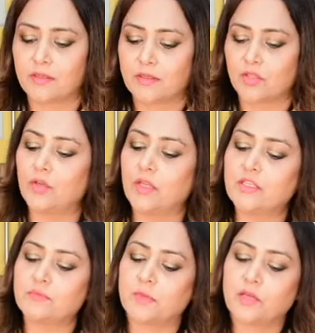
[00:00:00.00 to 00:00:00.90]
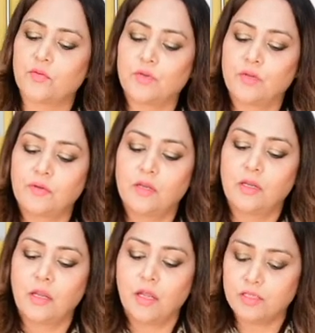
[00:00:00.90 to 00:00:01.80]
Now let's make our
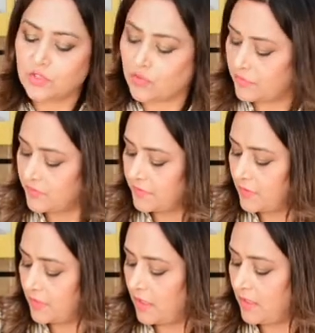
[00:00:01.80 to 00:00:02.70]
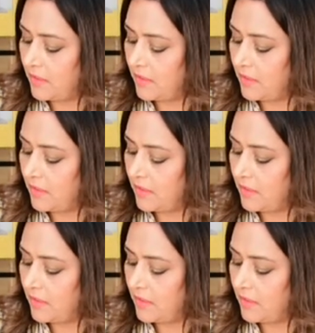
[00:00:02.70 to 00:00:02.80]
last hummus for the day.